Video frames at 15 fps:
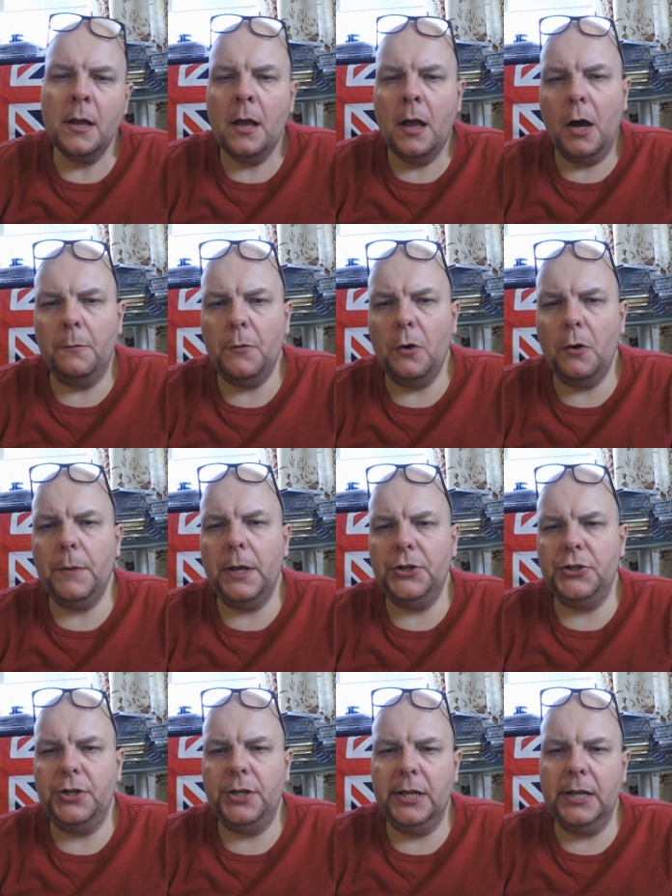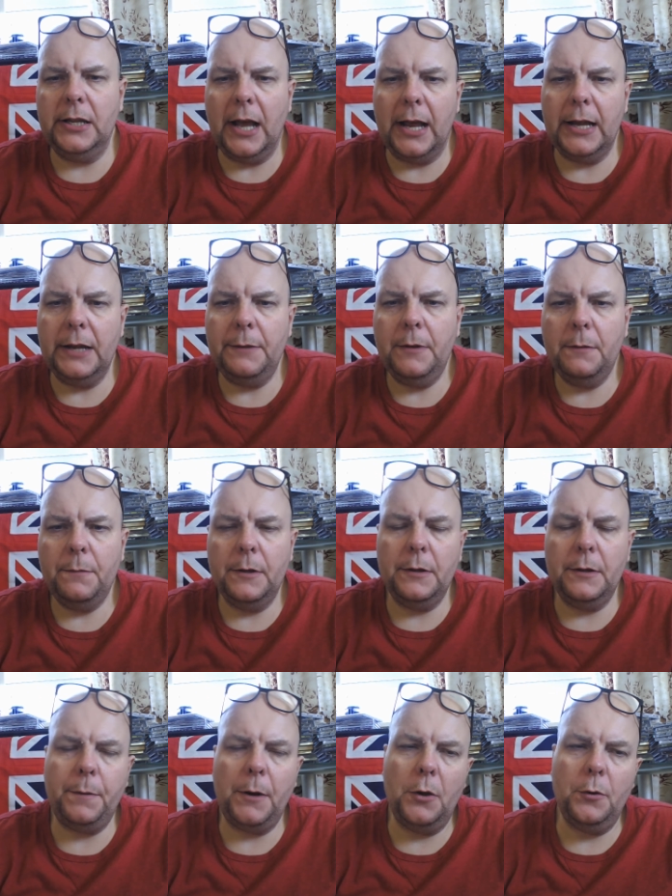I'm not mentioning the name, but the
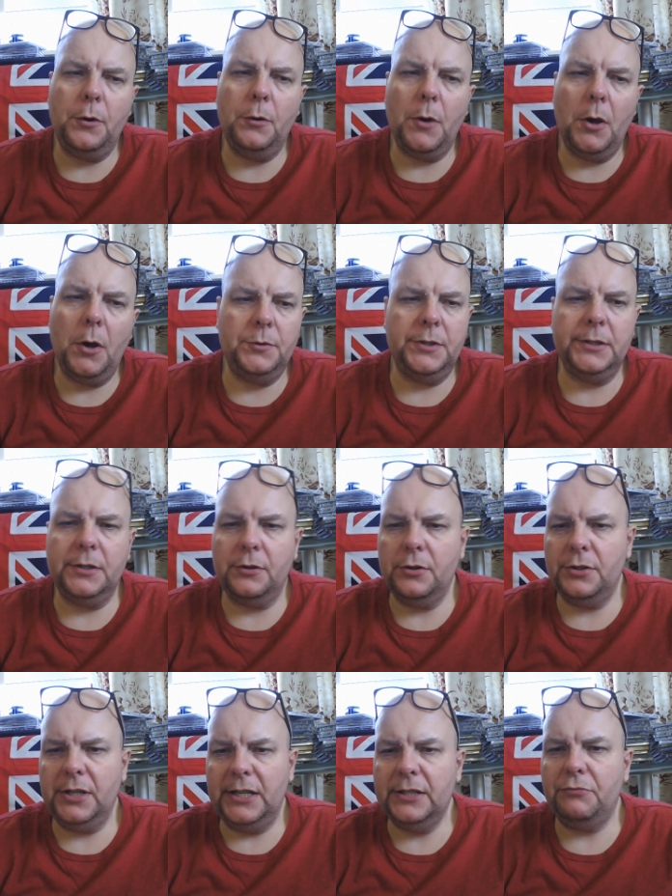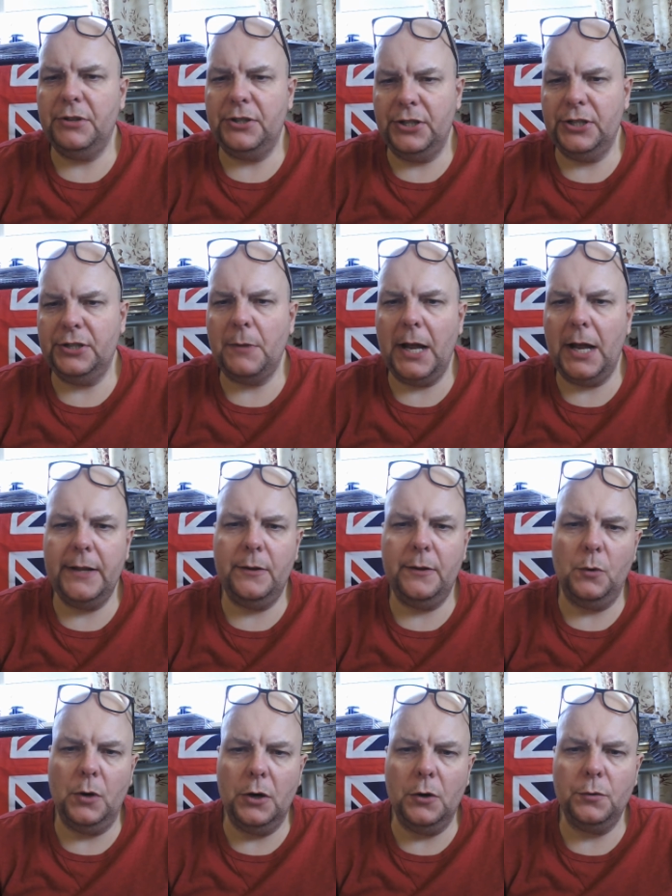bloke who owns it, because he's the richest man in the
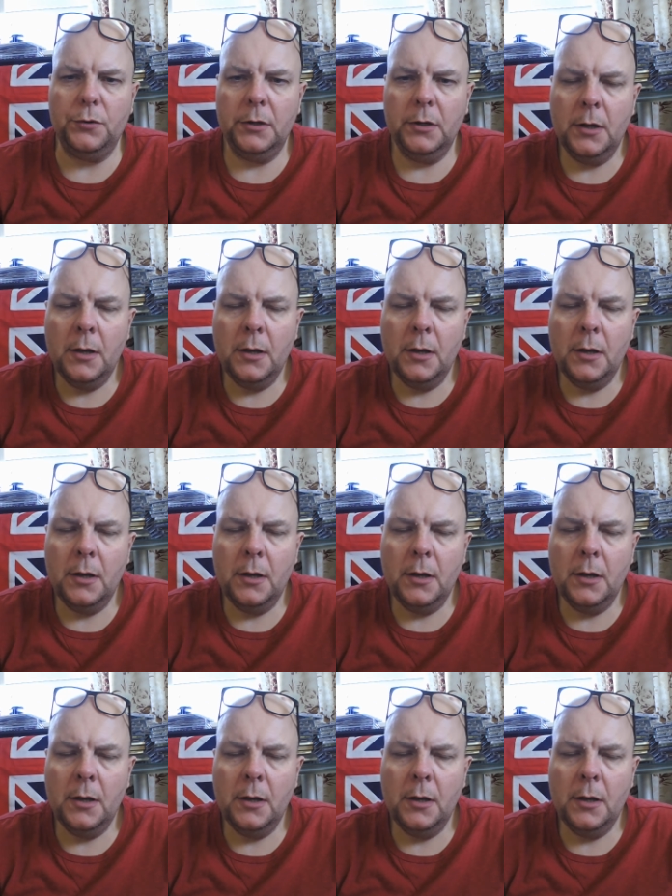world.